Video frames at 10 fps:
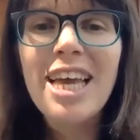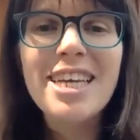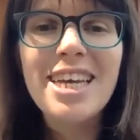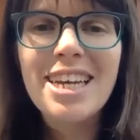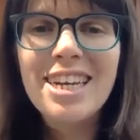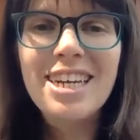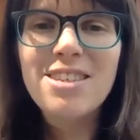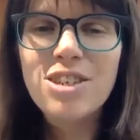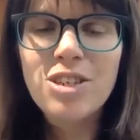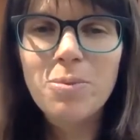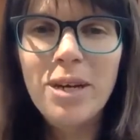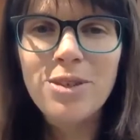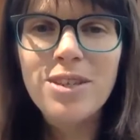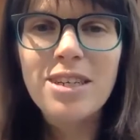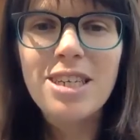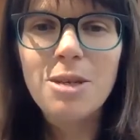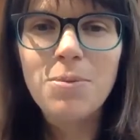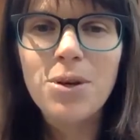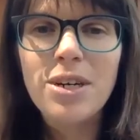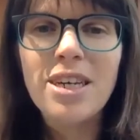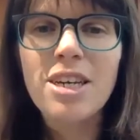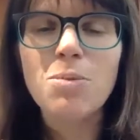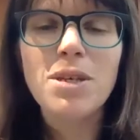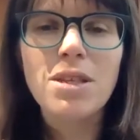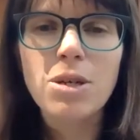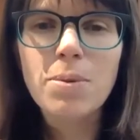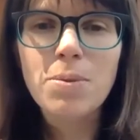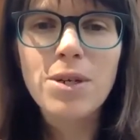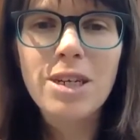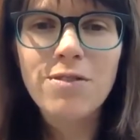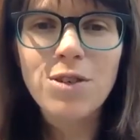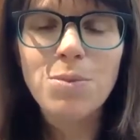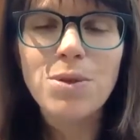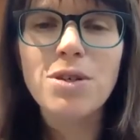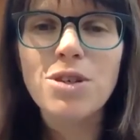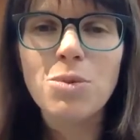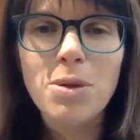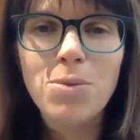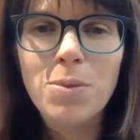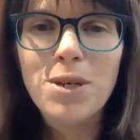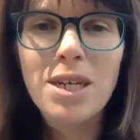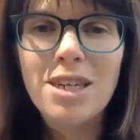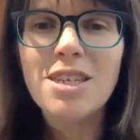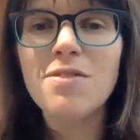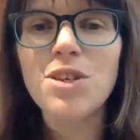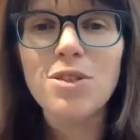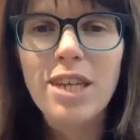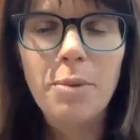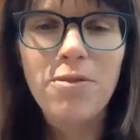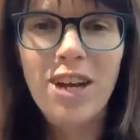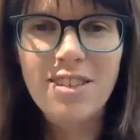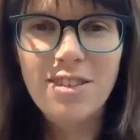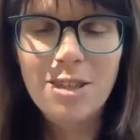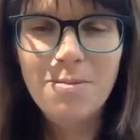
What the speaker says: Get an external mouse and a keyboard. It'll be a little bit more comfortable. You'll be more productive. You'll type faster.